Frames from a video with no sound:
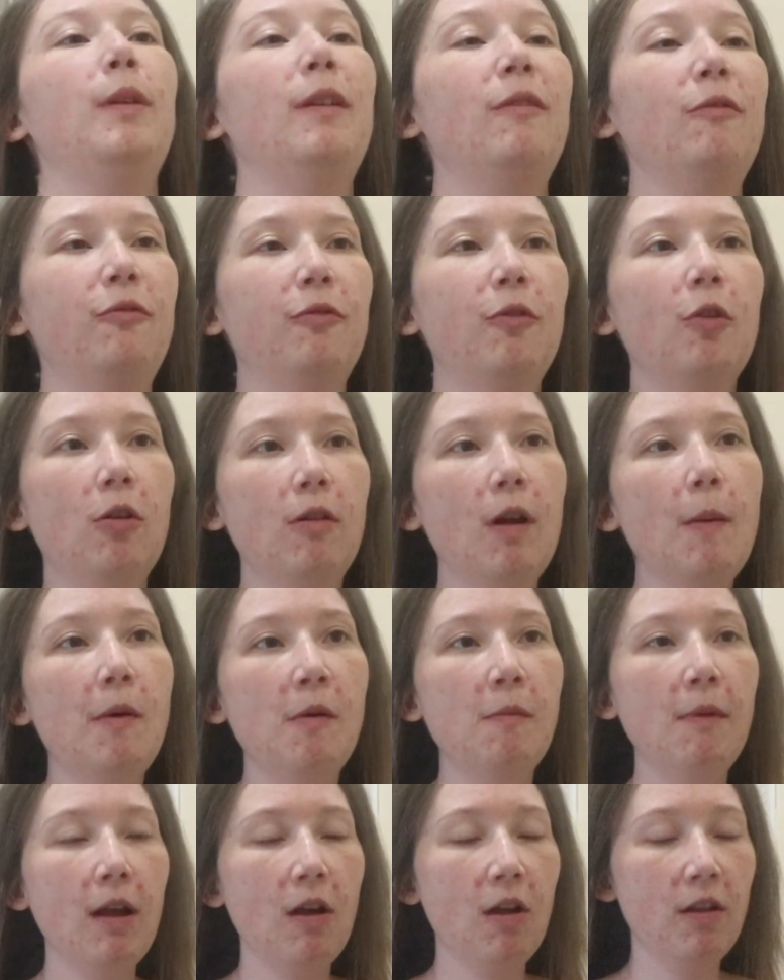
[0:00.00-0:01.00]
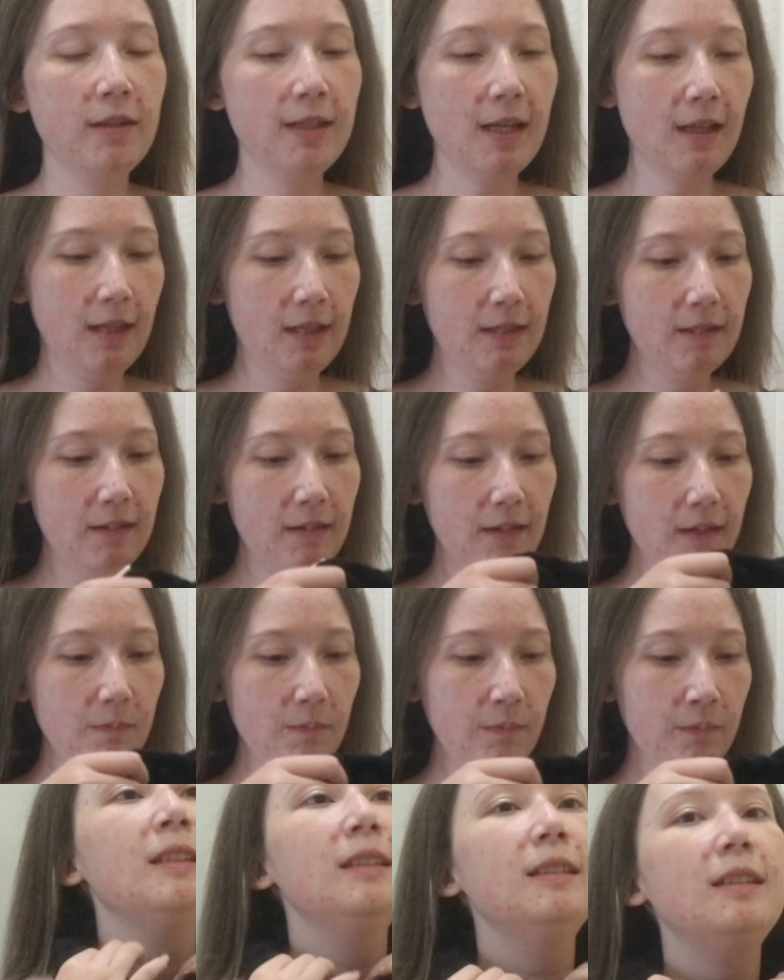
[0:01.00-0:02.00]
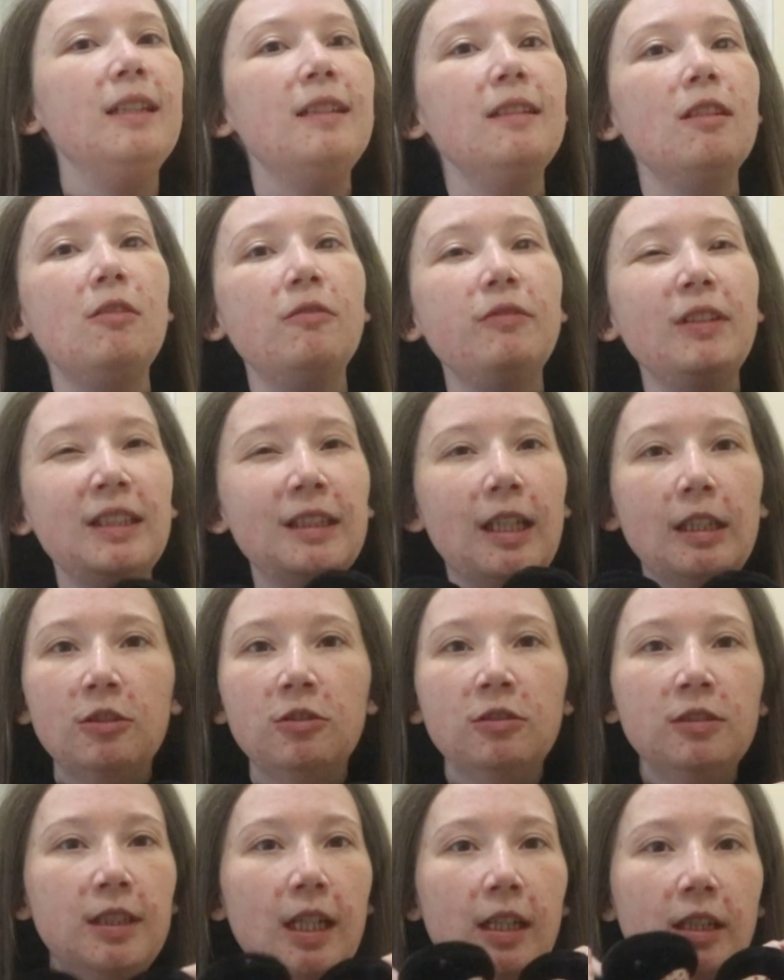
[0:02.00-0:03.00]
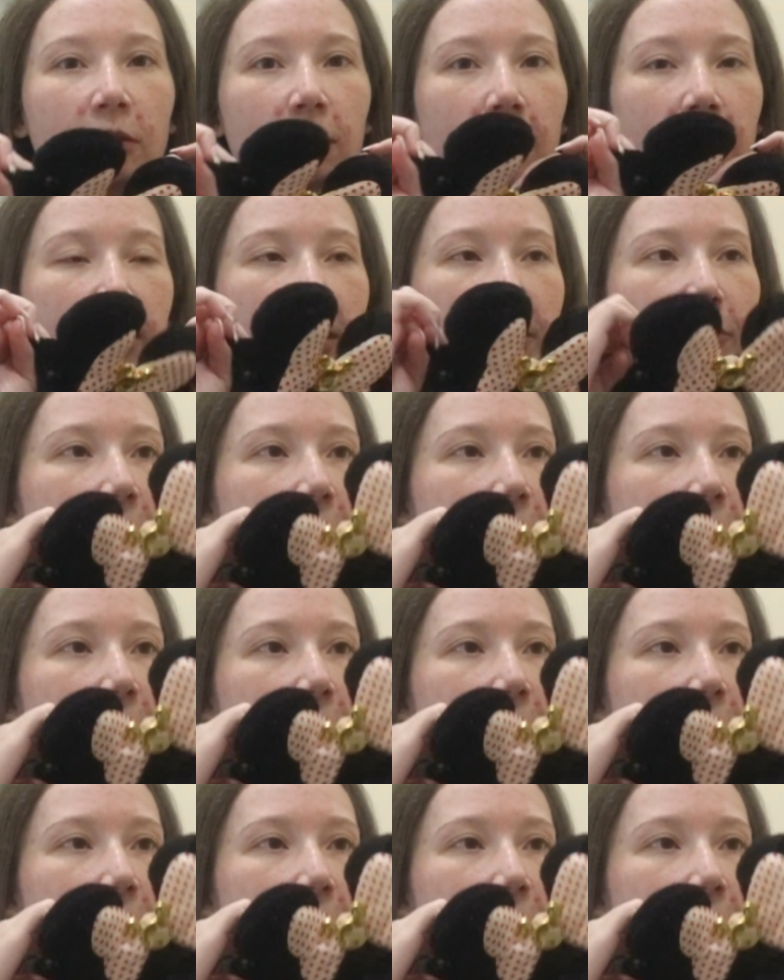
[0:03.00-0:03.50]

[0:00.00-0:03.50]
before I put my contact lenses in. This little thing, I couldn't tell you where it's